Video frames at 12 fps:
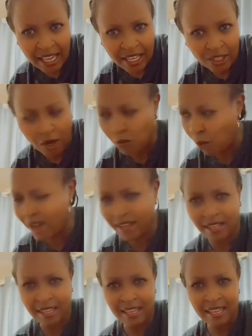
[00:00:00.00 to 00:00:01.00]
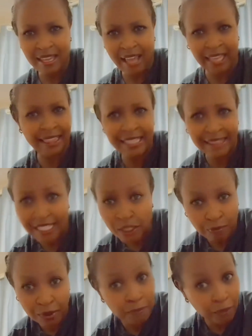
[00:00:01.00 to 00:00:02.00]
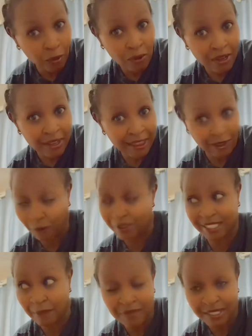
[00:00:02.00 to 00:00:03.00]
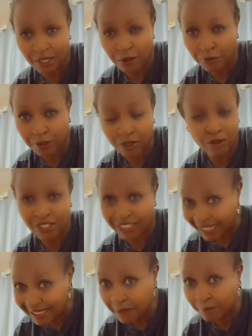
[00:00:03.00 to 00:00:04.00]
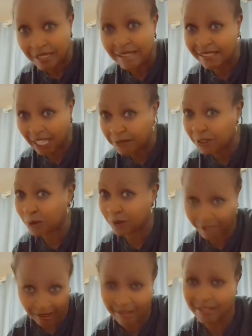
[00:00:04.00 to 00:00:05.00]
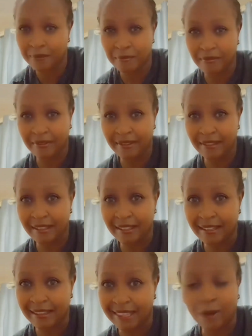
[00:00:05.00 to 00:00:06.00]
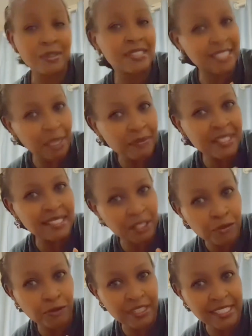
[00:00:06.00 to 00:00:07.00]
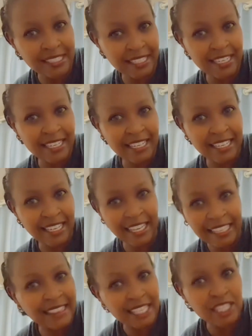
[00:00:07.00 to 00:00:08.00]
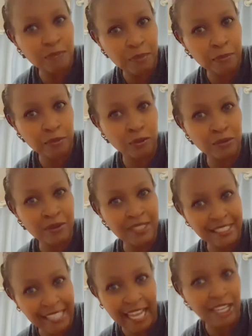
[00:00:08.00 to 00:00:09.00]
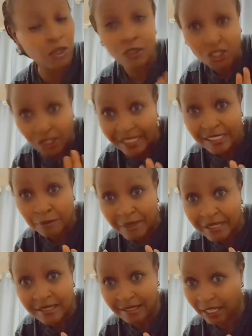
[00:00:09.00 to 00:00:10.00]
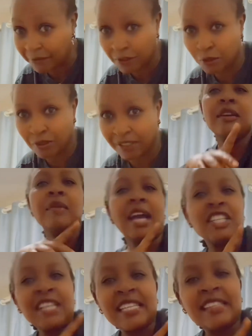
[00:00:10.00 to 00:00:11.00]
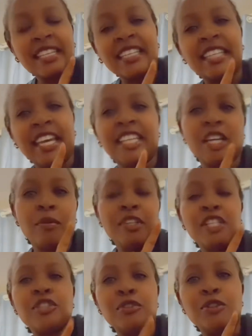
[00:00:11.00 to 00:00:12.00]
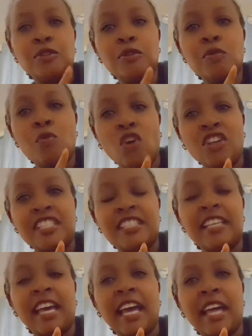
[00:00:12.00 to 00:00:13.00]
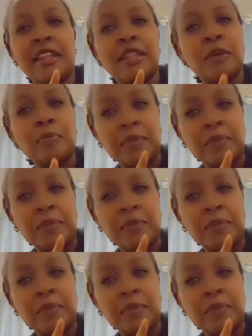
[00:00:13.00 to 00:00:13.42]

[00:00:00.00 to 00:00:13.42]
No way. I think these people, there was something different, not just being starved to death. There was something different in these people that are not just being starved to death. I just think Kenya, we need to do what uh, the